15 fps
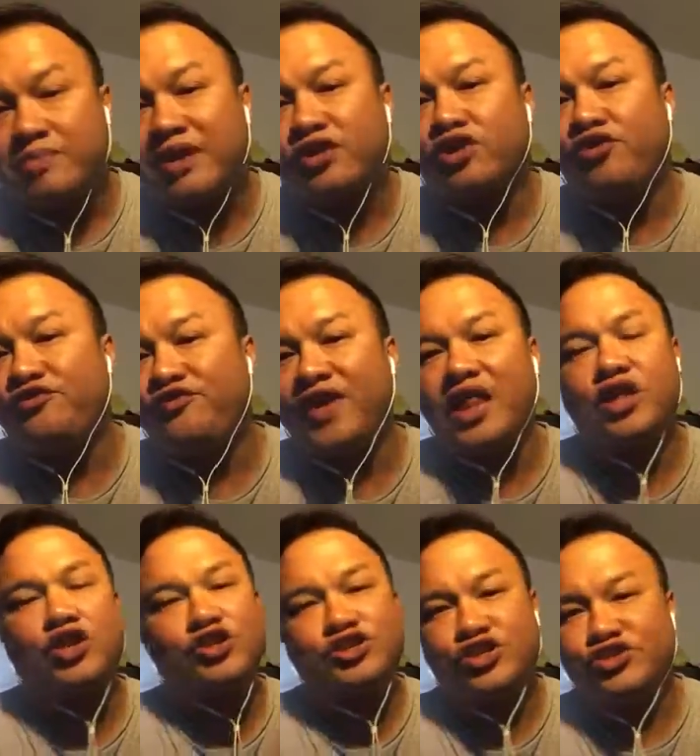about their
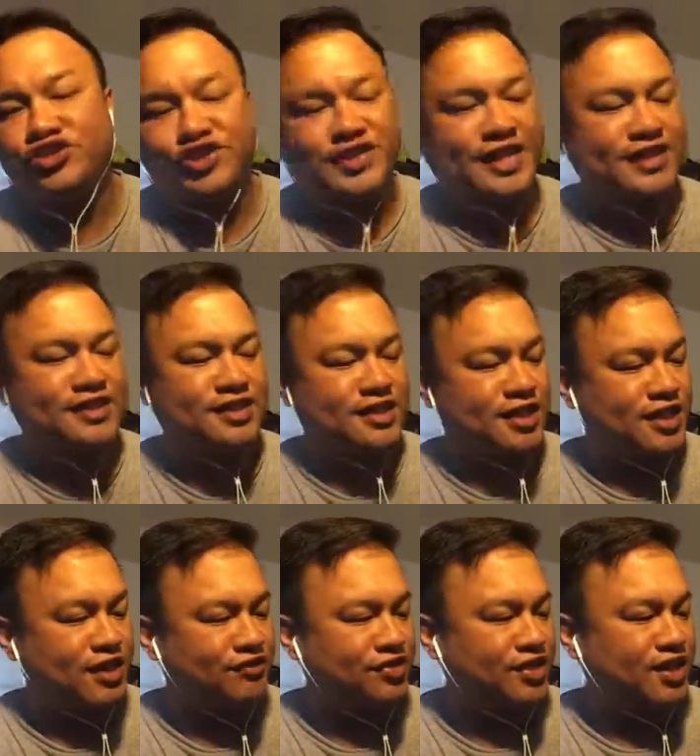failures, their successes, and
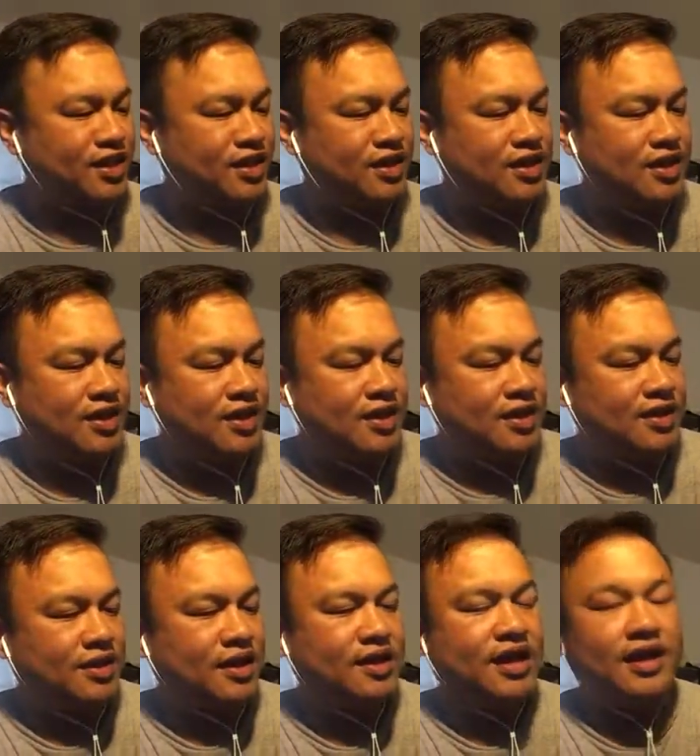everything.
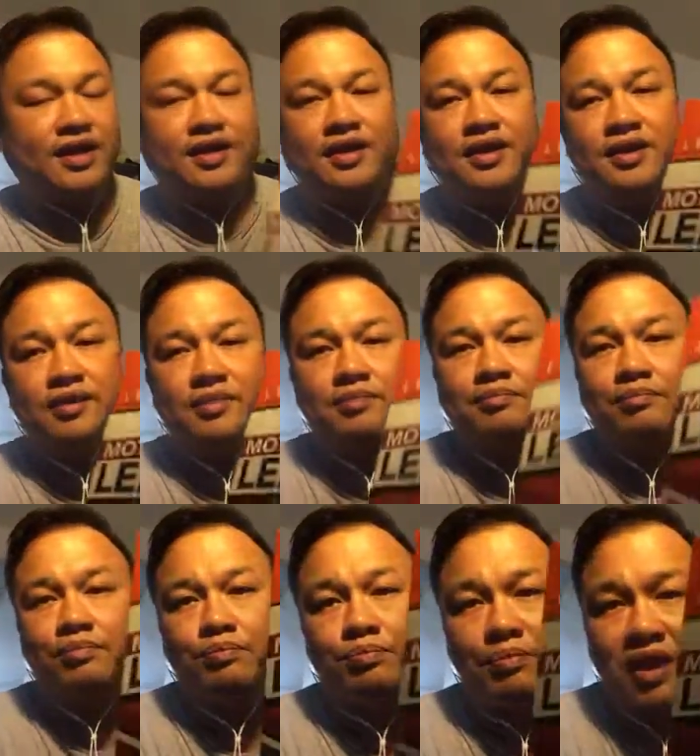Then I,
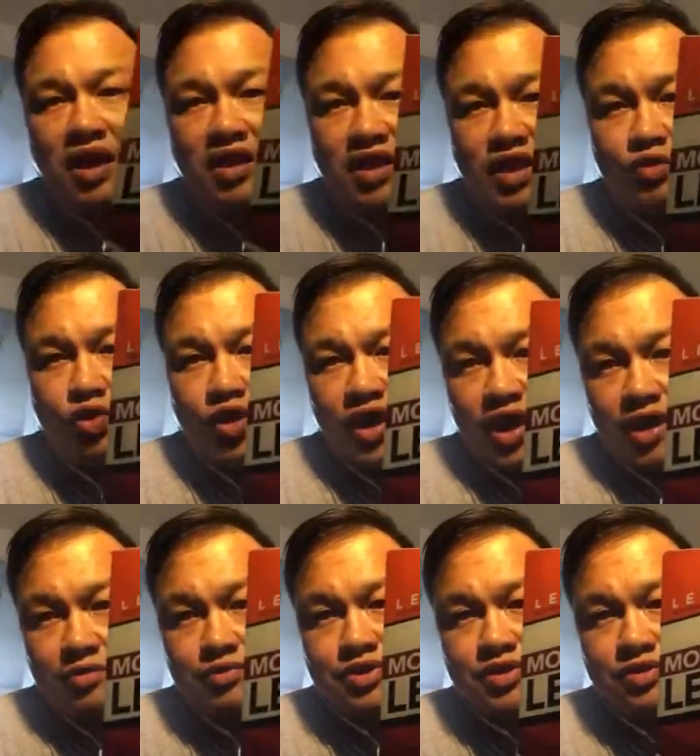by Leroy
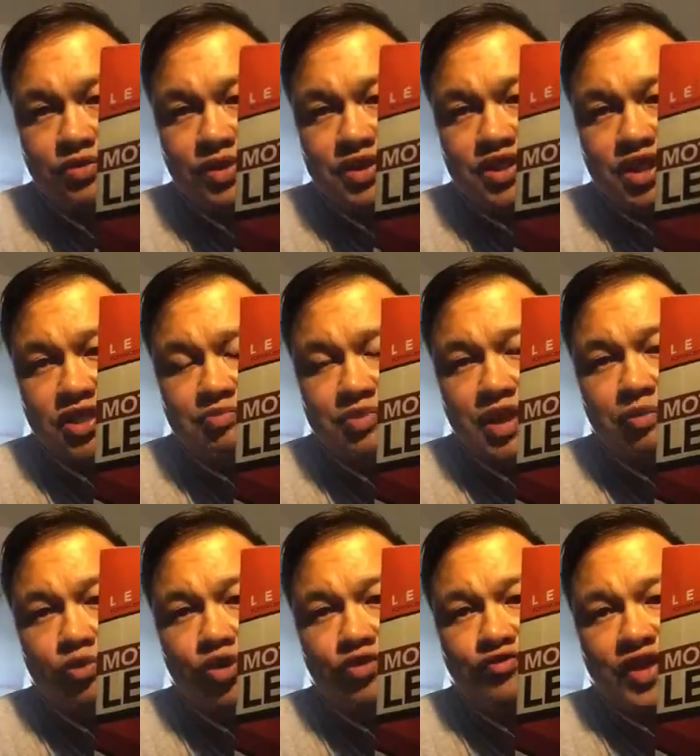Eims, which is Be a
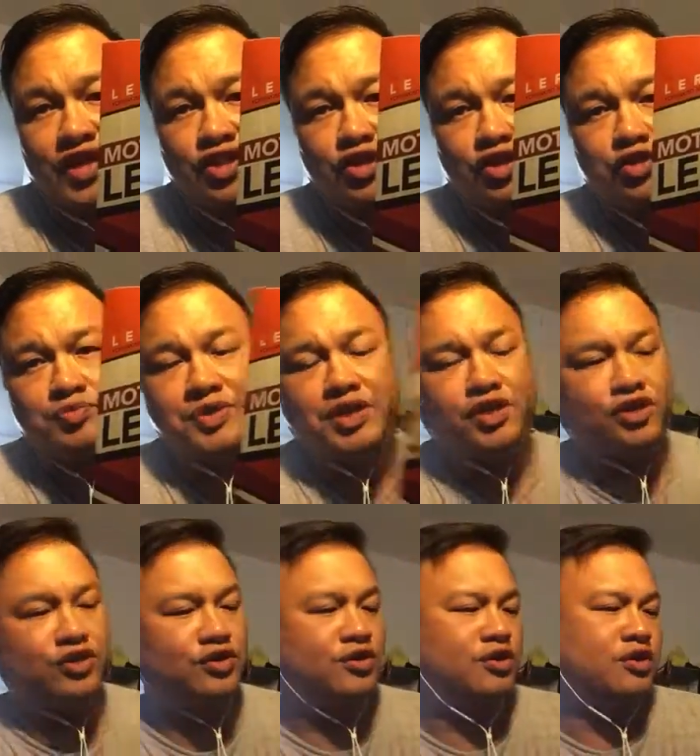Motivational
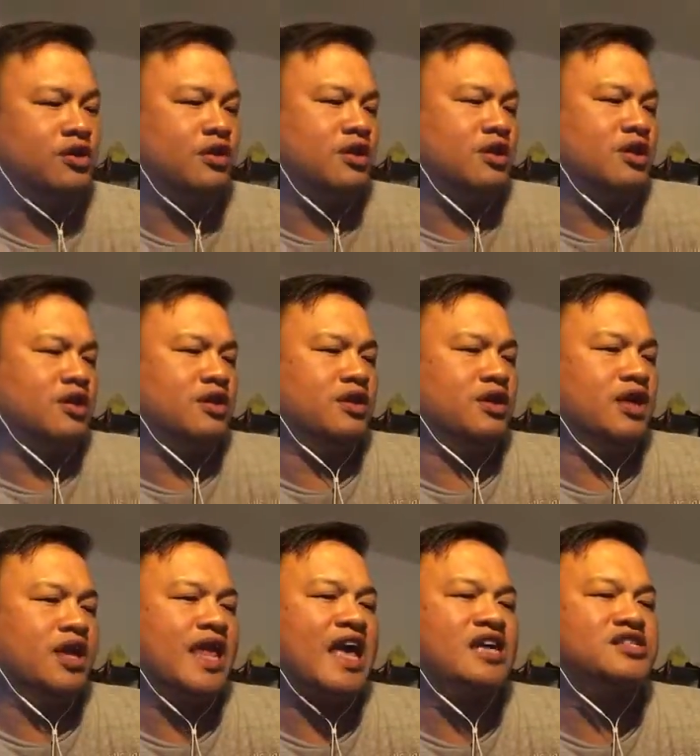Speaker, the
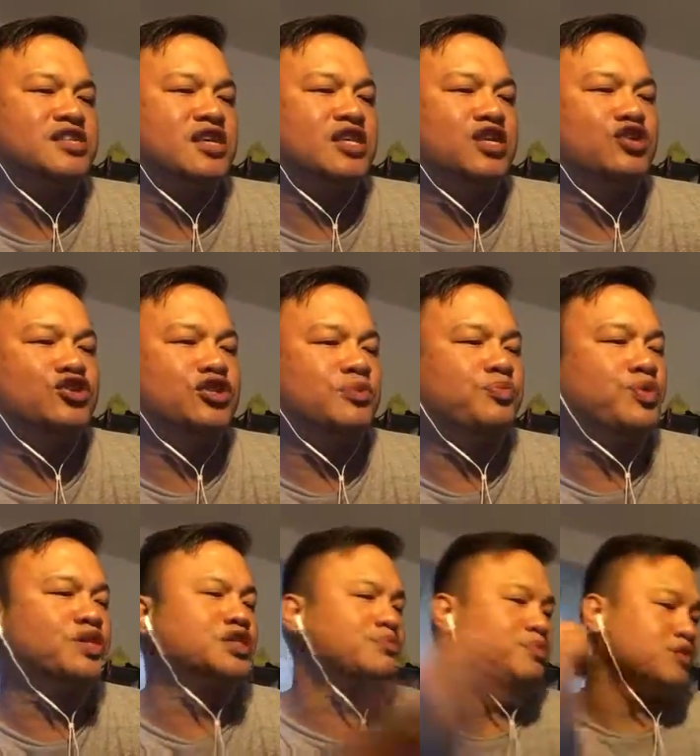lasting leadership
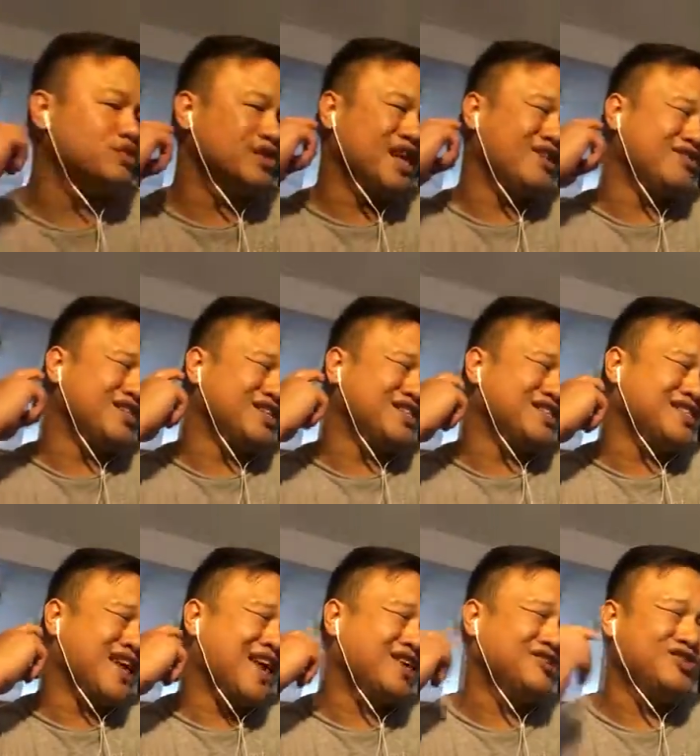principles. Now, this is
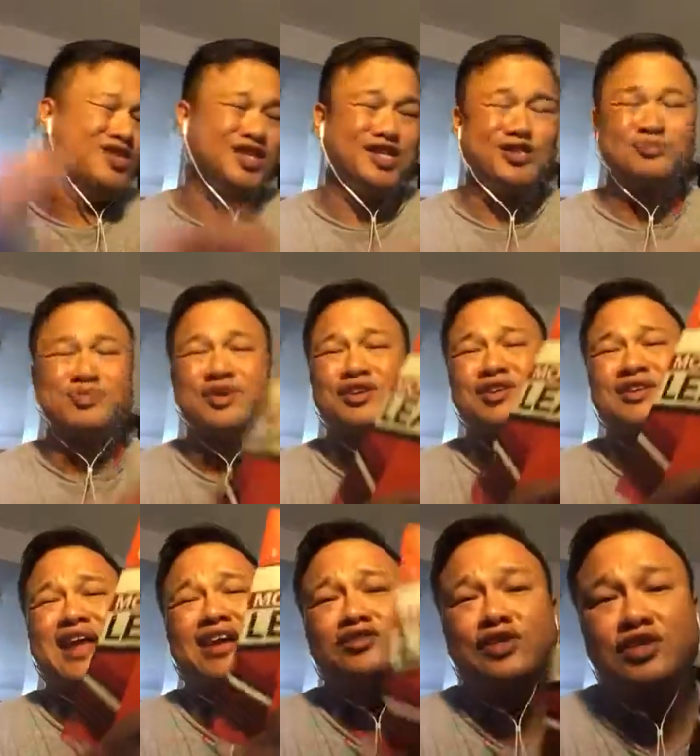actually this book
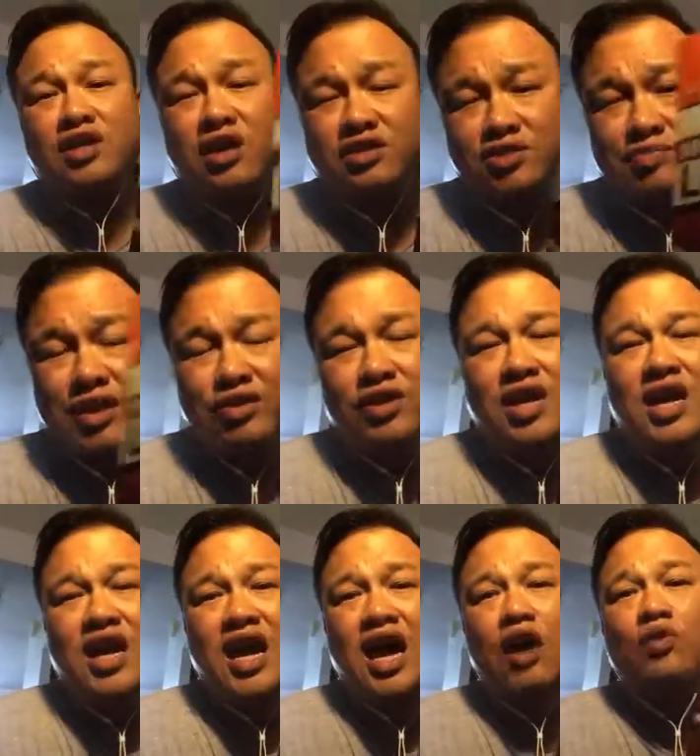actually talks about
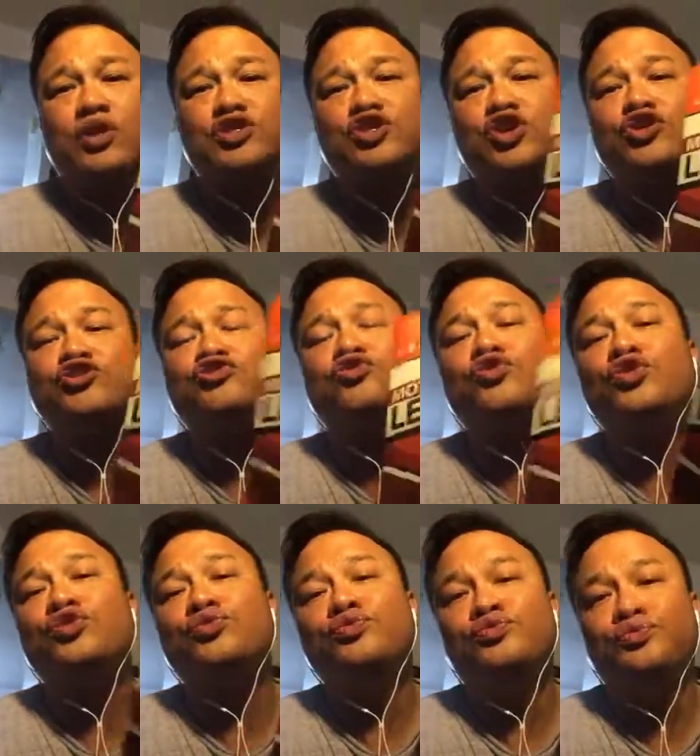how a church grew